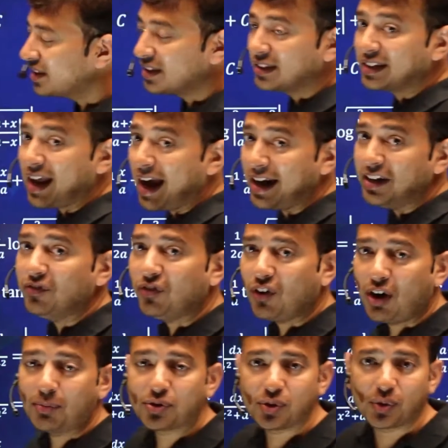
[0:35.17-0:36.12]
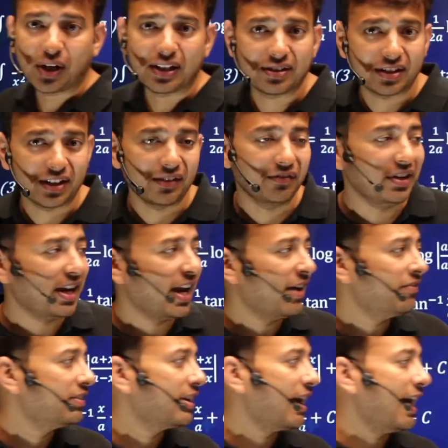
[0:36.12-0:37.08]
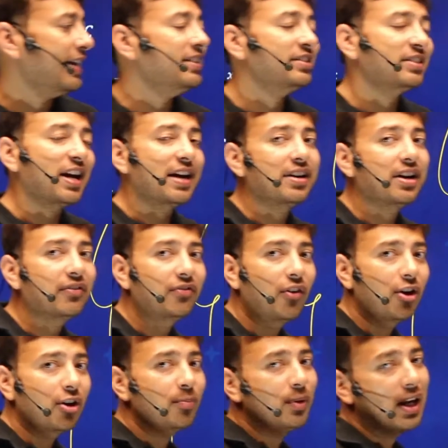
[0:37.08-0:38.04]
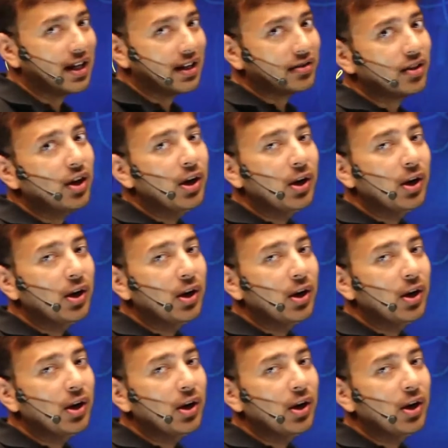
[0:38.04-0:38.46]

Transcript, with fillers: nine forms you can say we have nine standard formulas